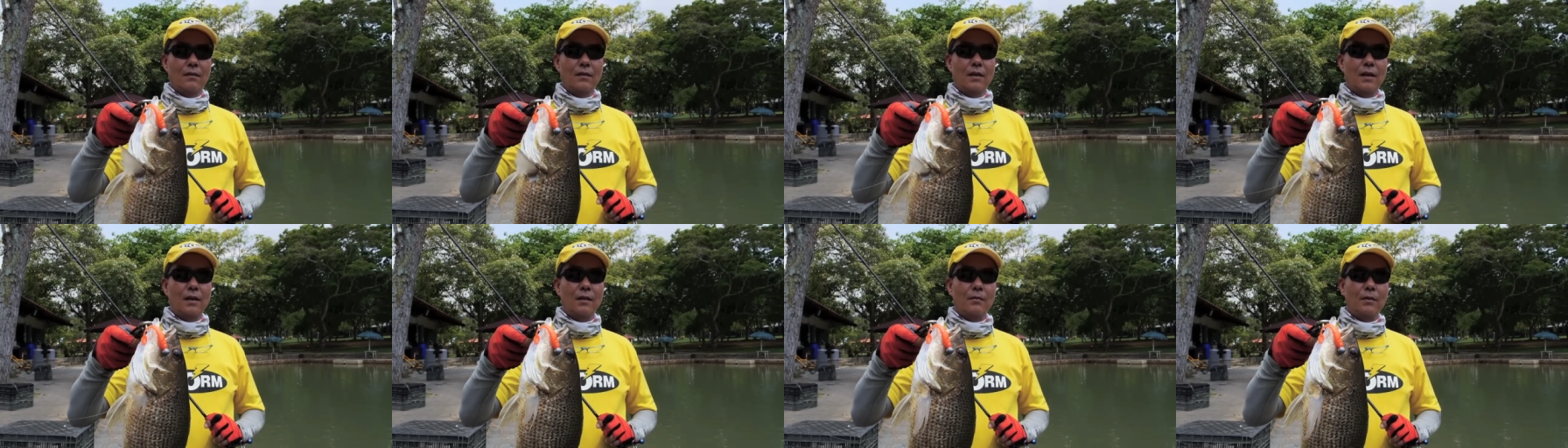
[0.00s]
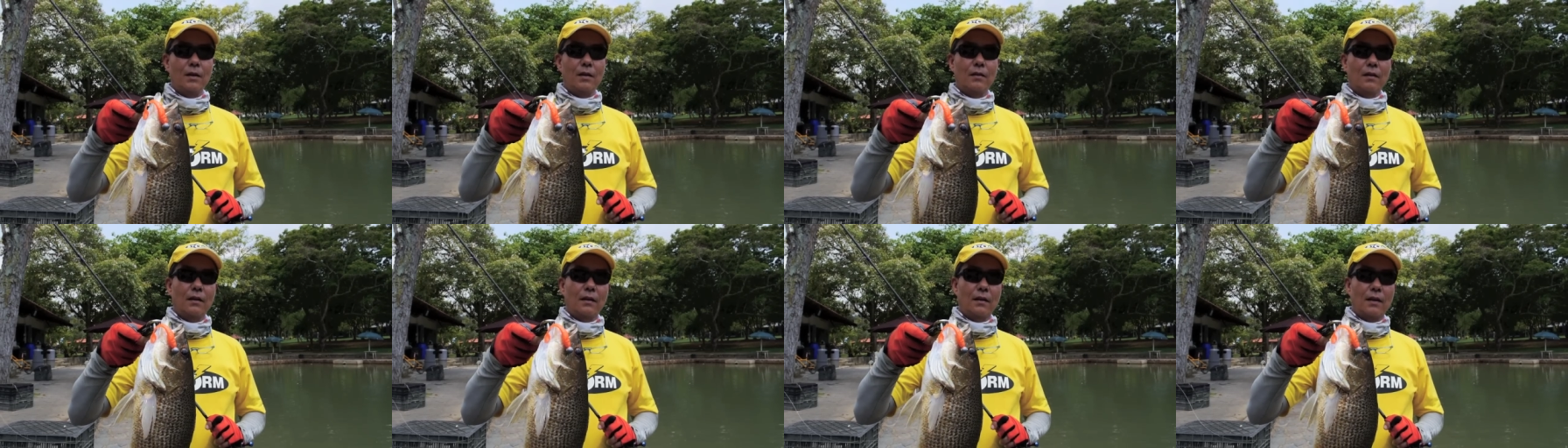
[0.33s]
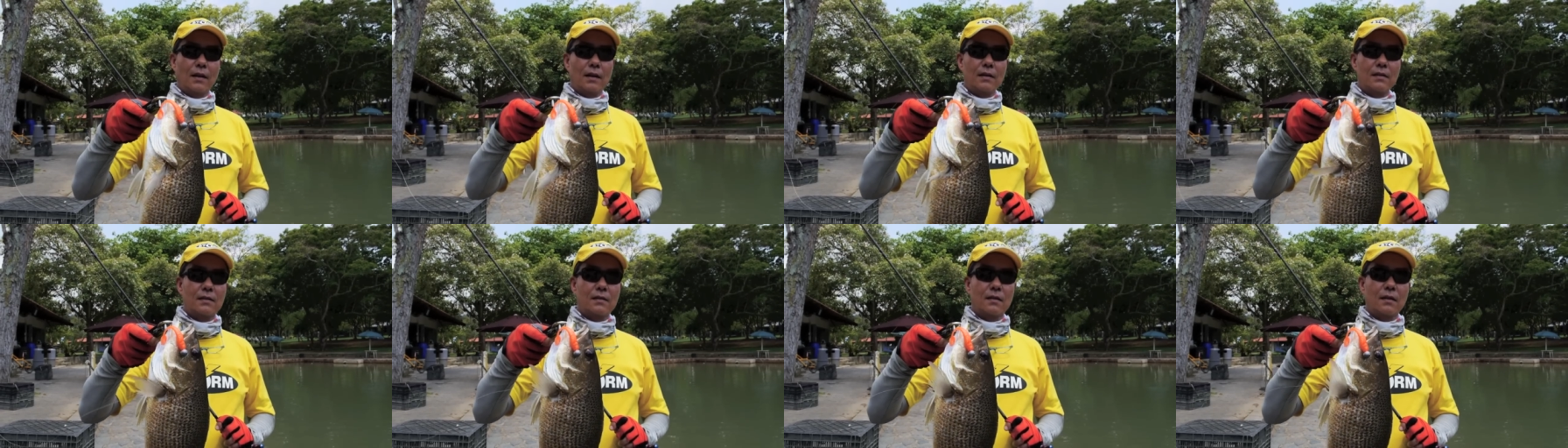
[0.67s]
Okay, we got a
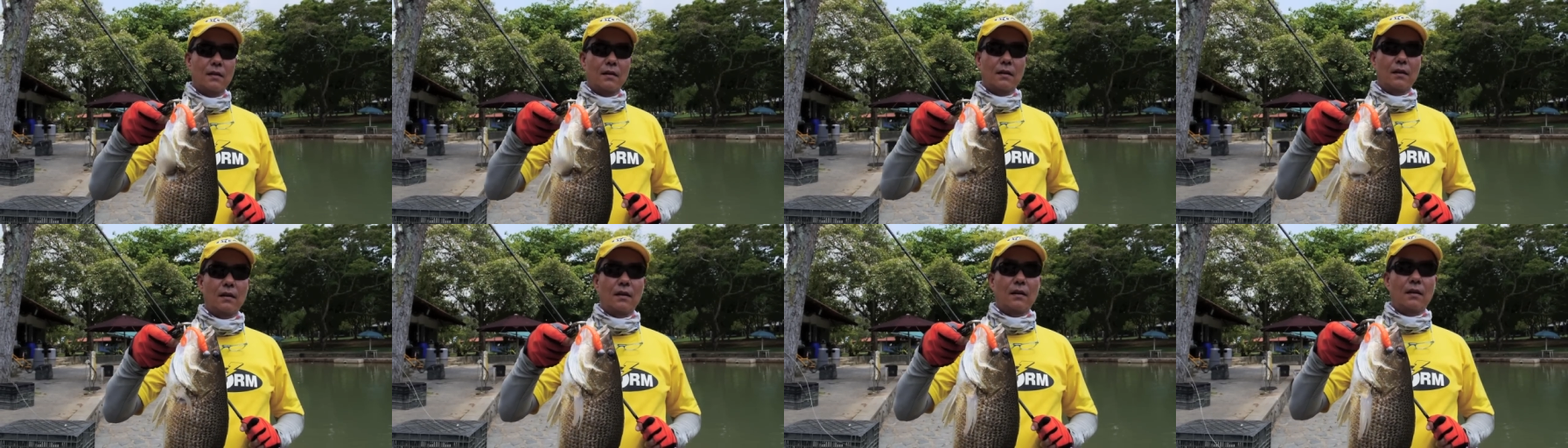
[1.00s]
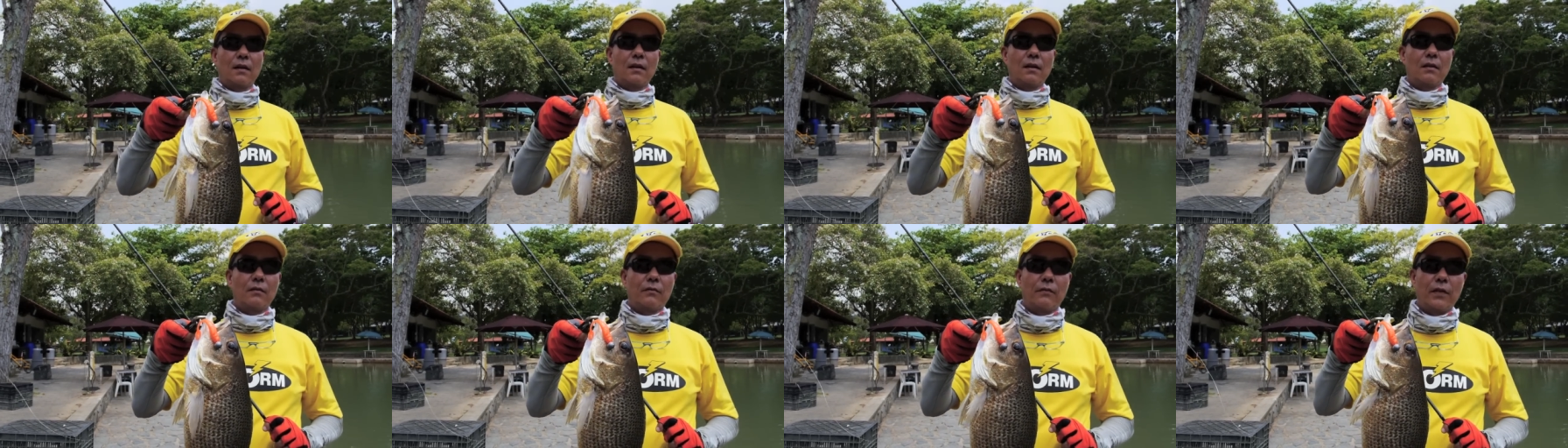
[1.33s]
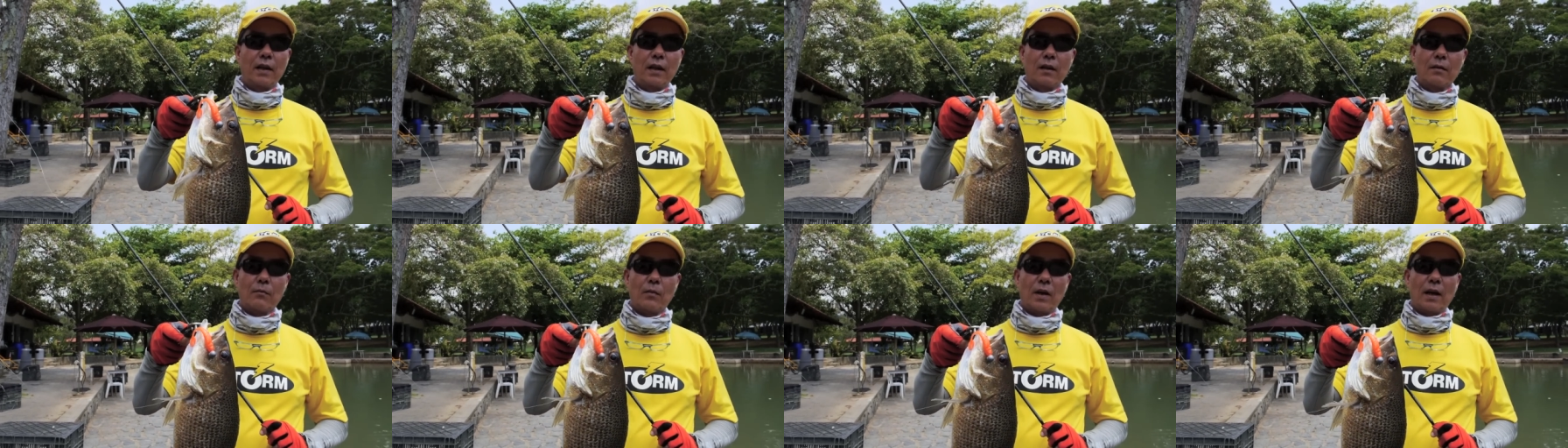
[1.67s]
nice uh,
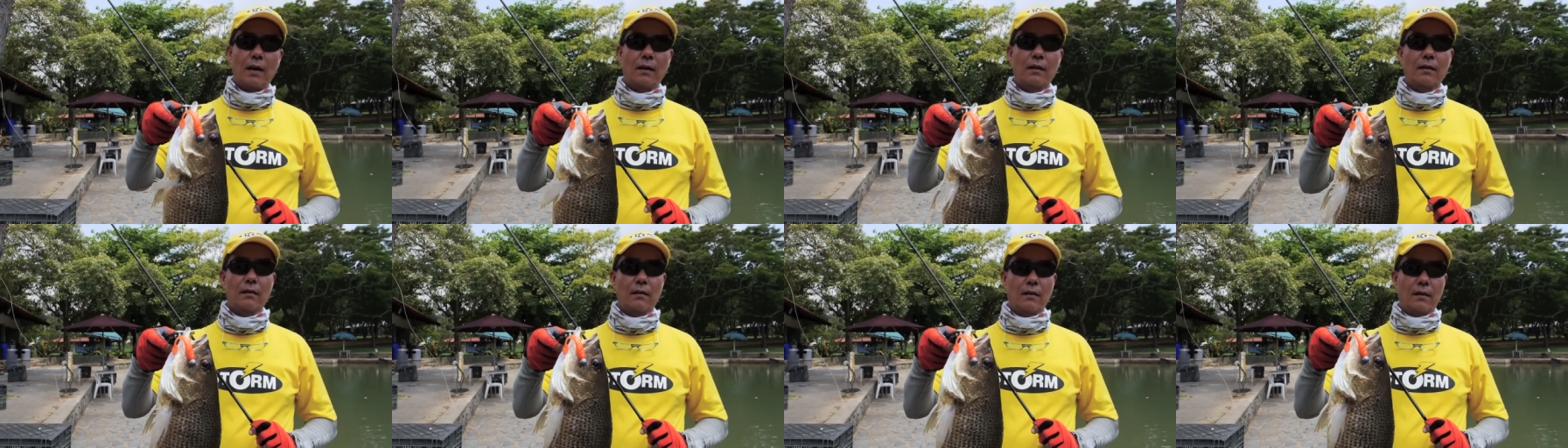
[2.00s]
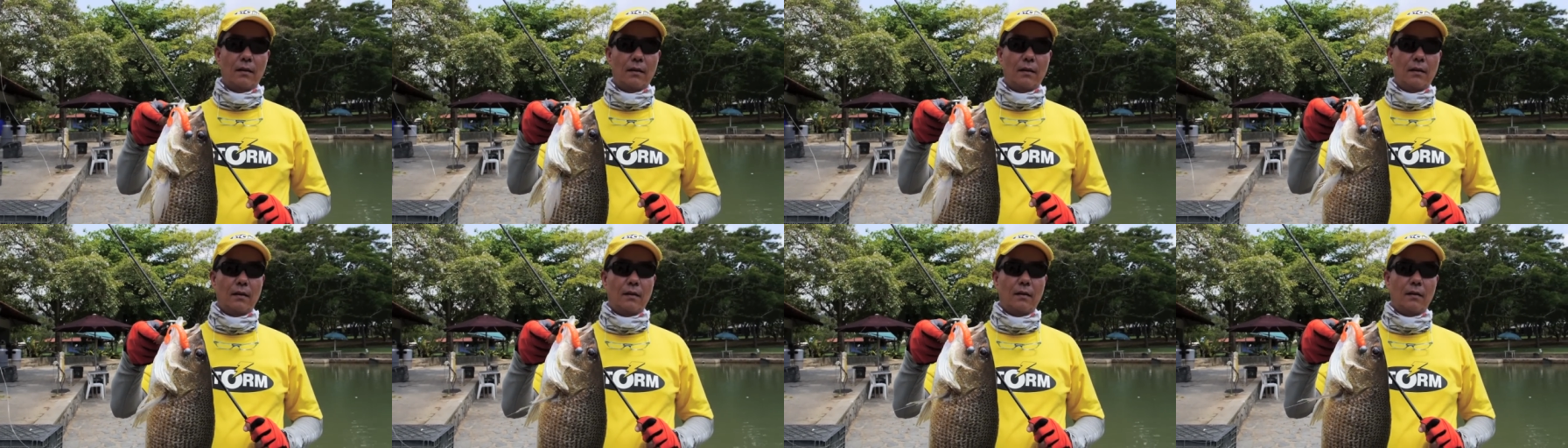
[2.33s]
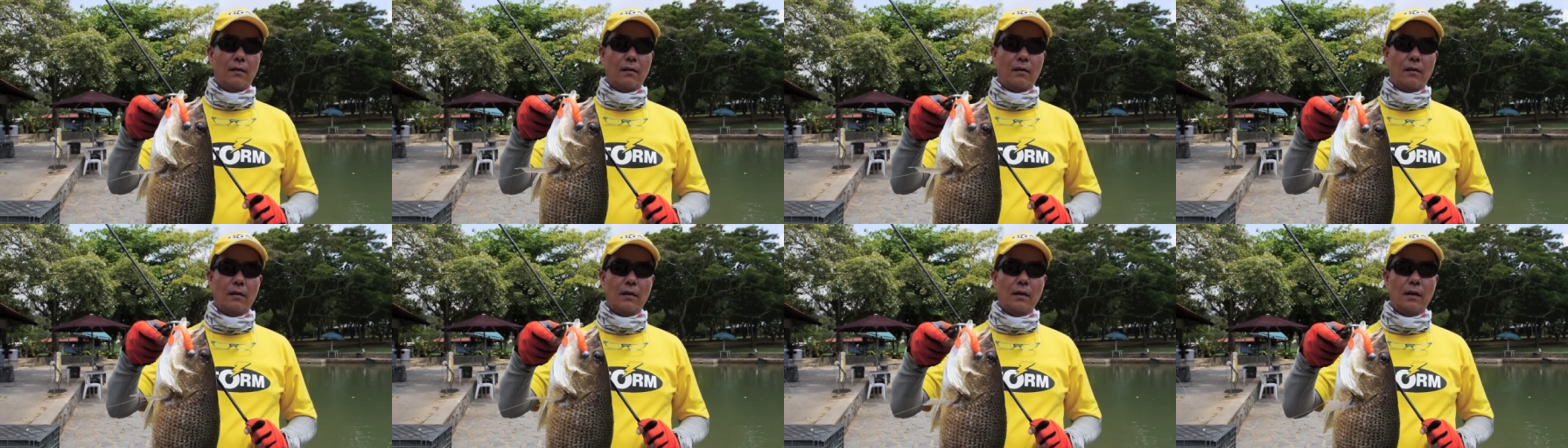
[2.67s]
finger mark
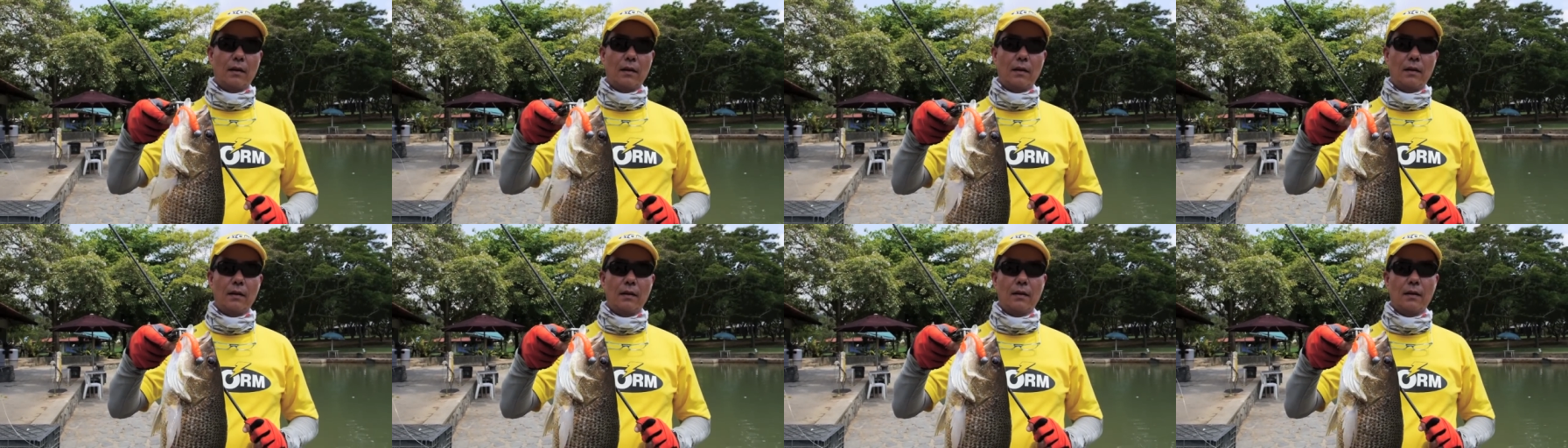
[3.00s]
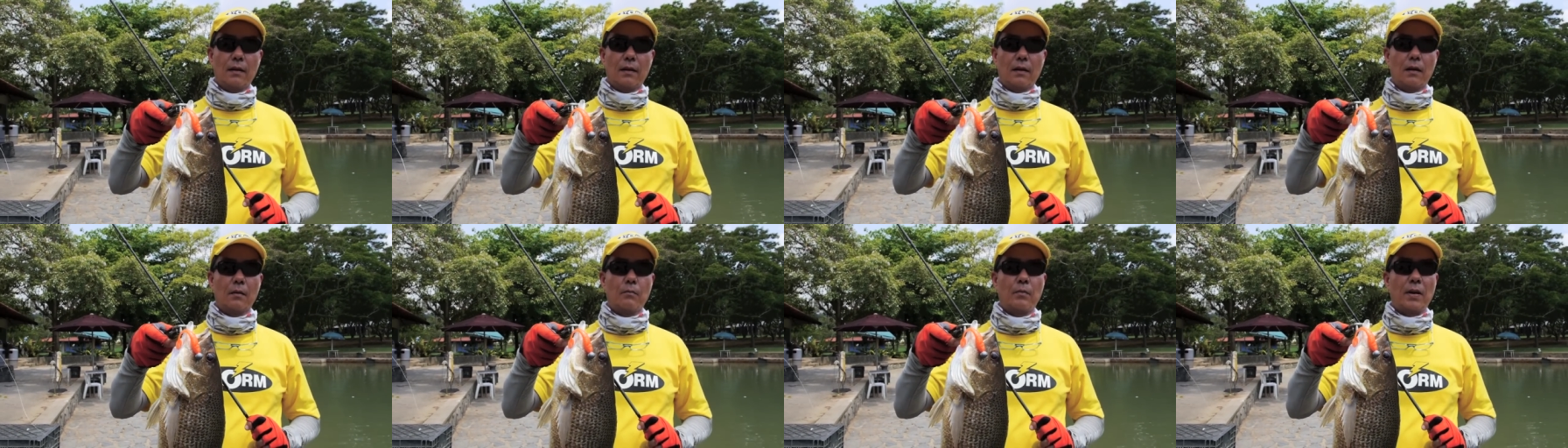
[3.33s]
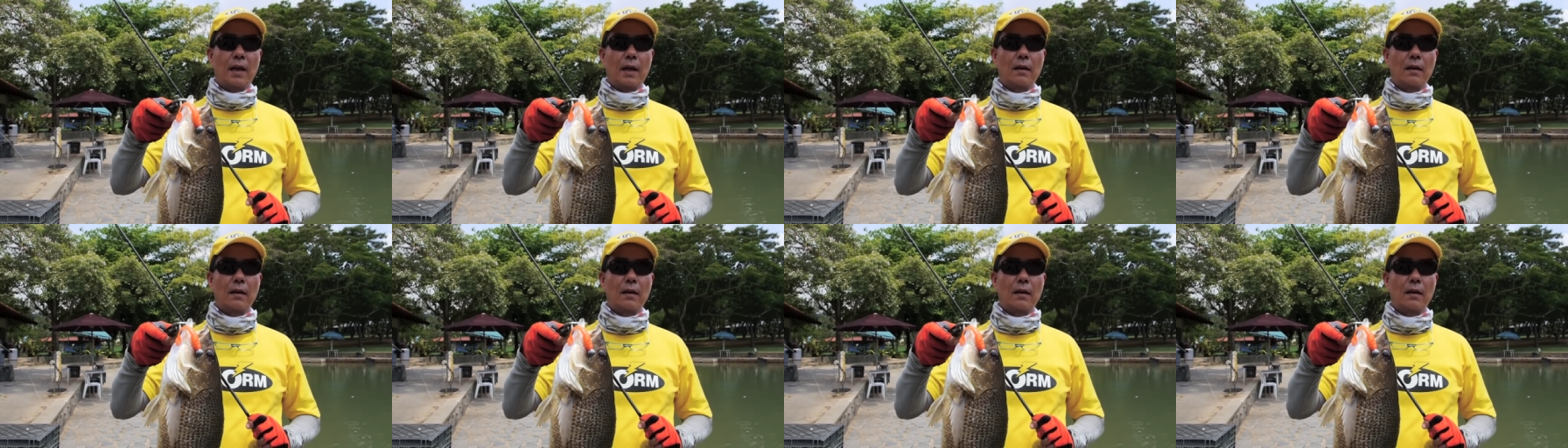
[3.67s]
uh, on a uh,